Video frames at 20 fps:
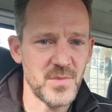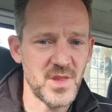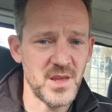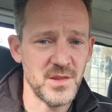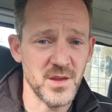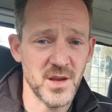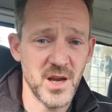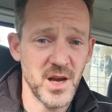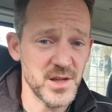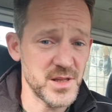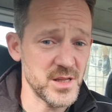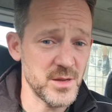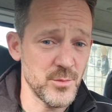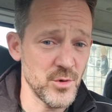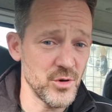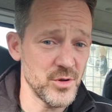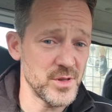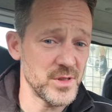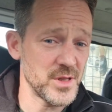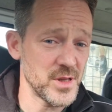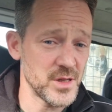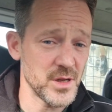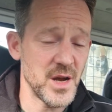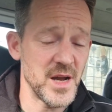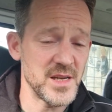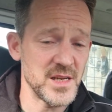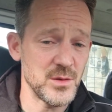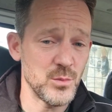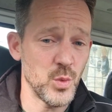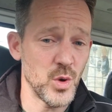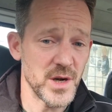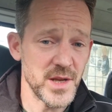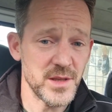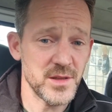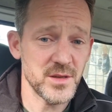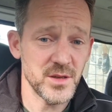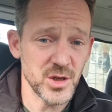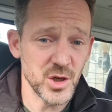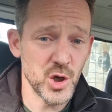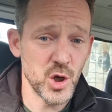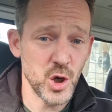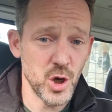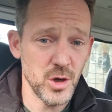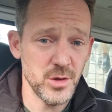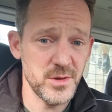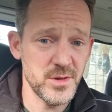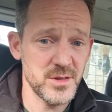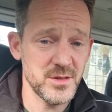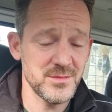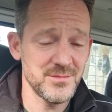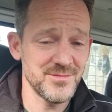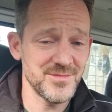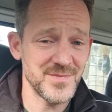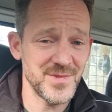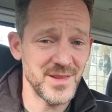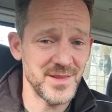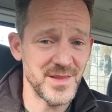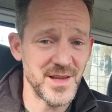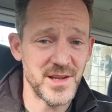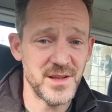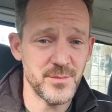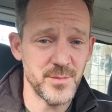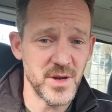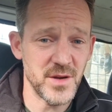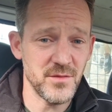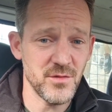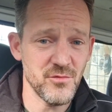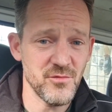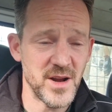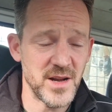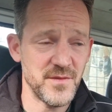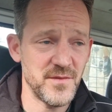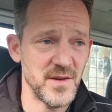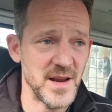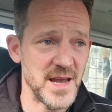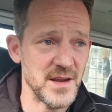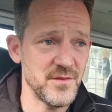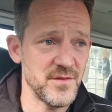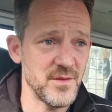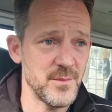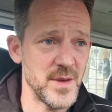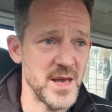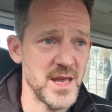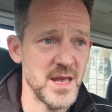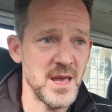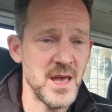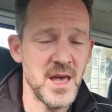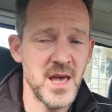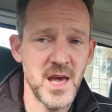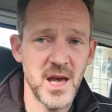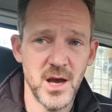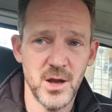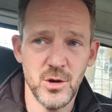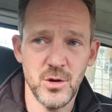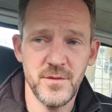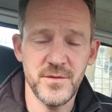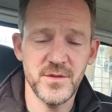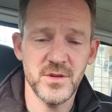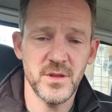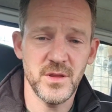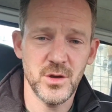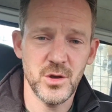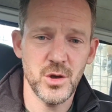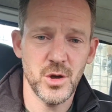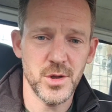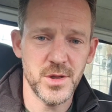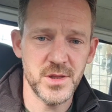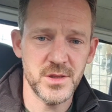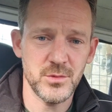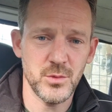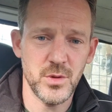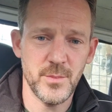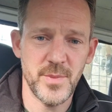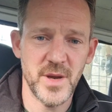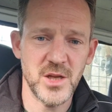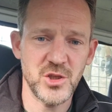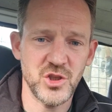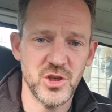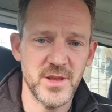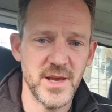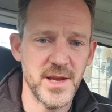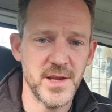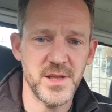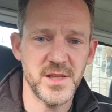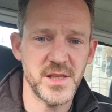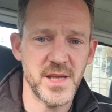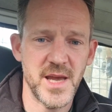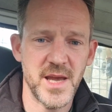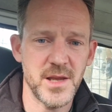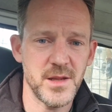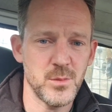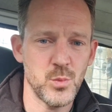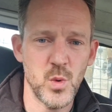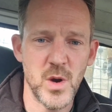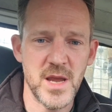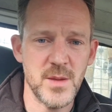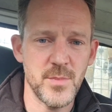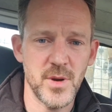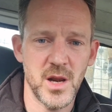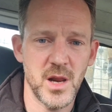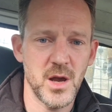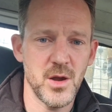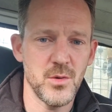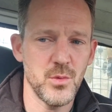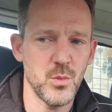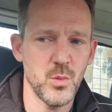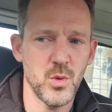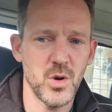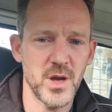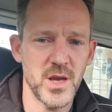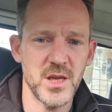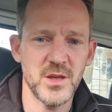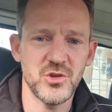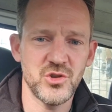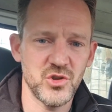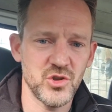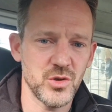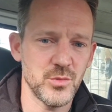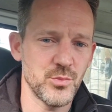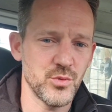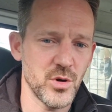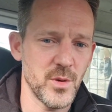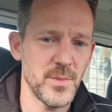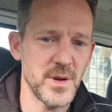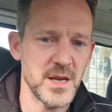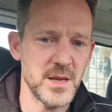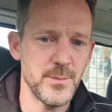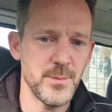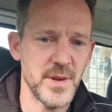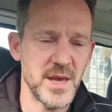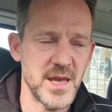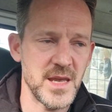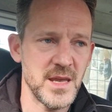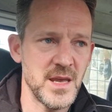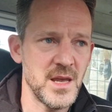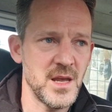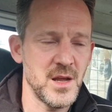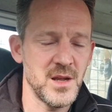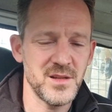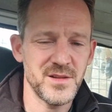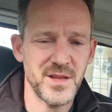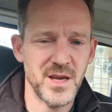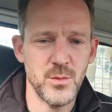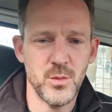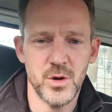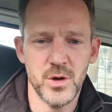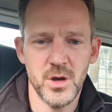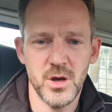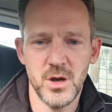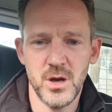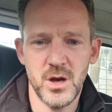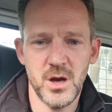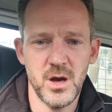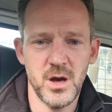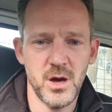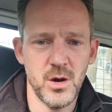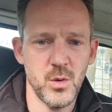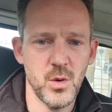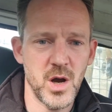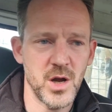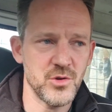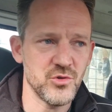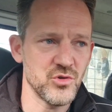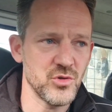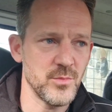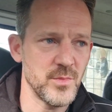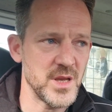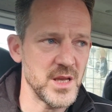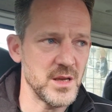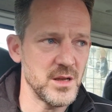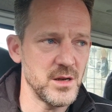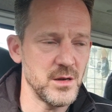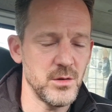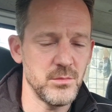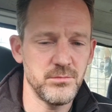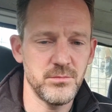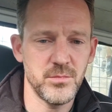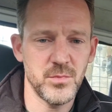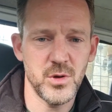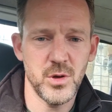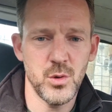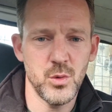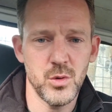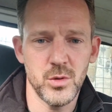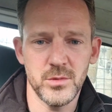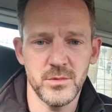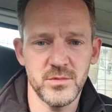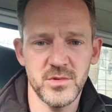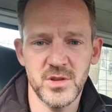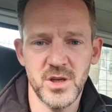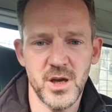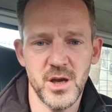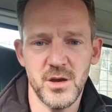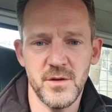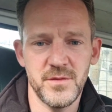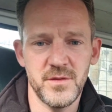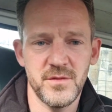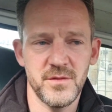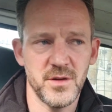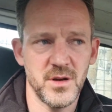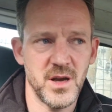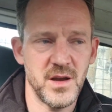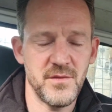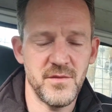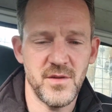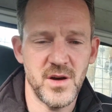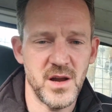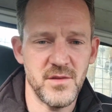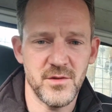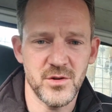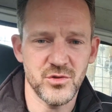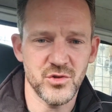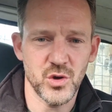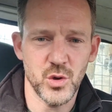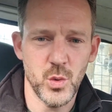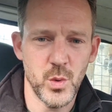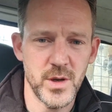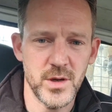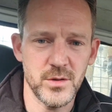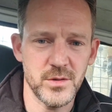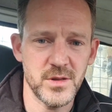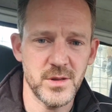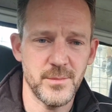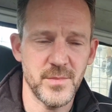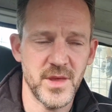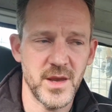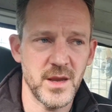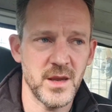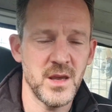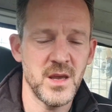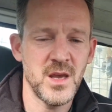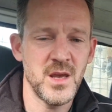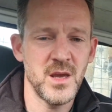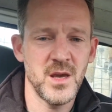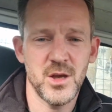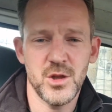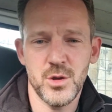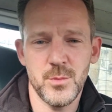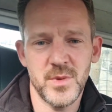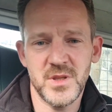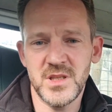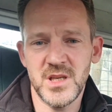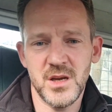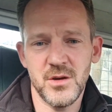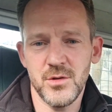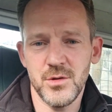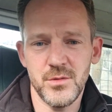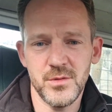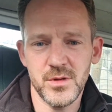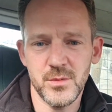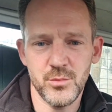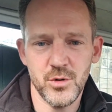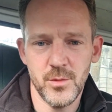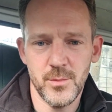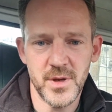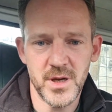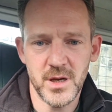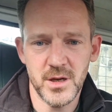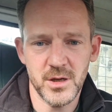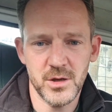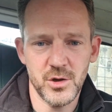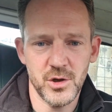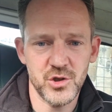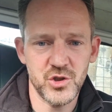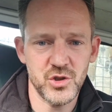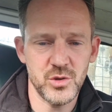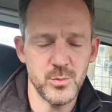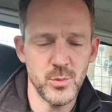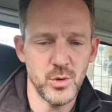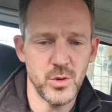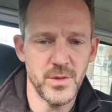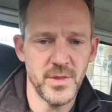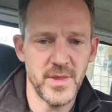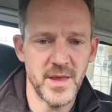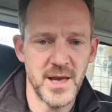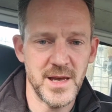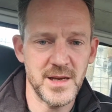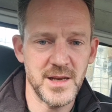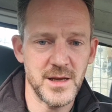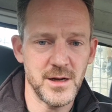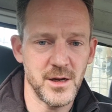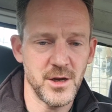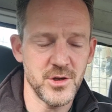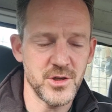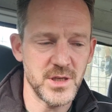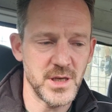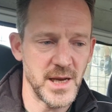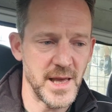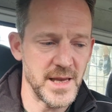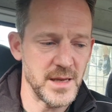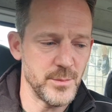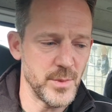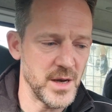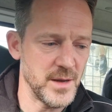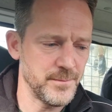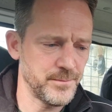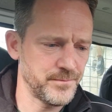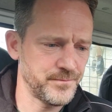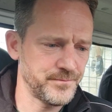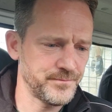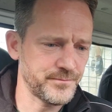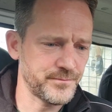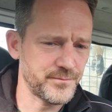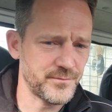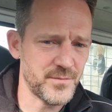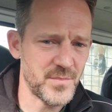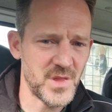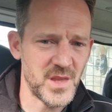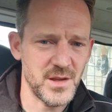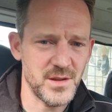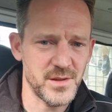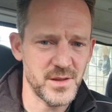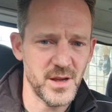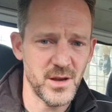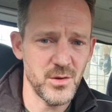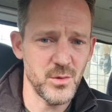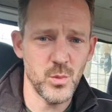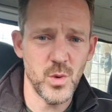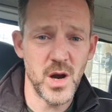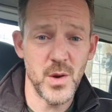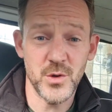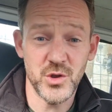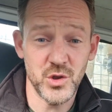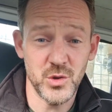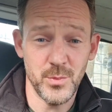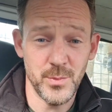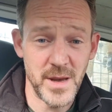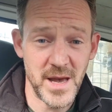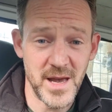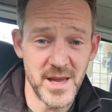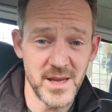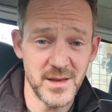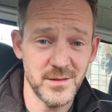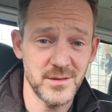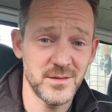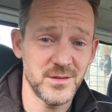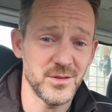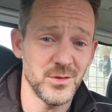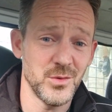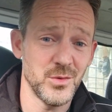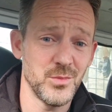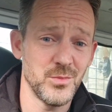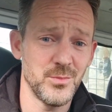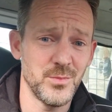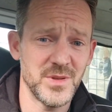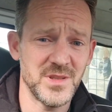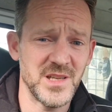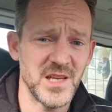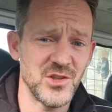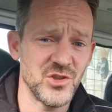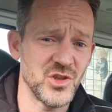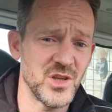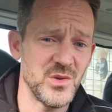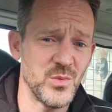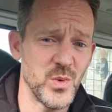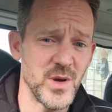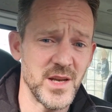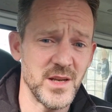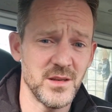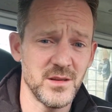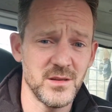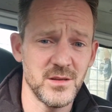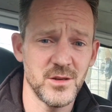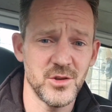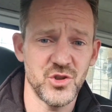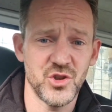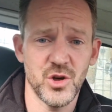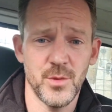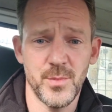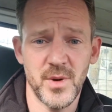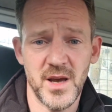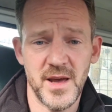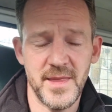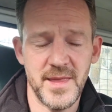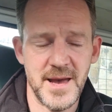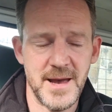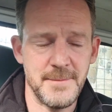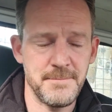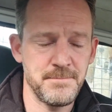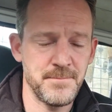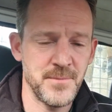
The customer has decided what it's going to cost. That's a bit of a red flag for me, and often the cost or the budget they set is way below what it should probably be. So they want a whole 100-metre lawn turfed for like 500 quid or something, and your materials are probably going to cost you more than that, let alone your labour. So why would you pay to potentially win a job like that?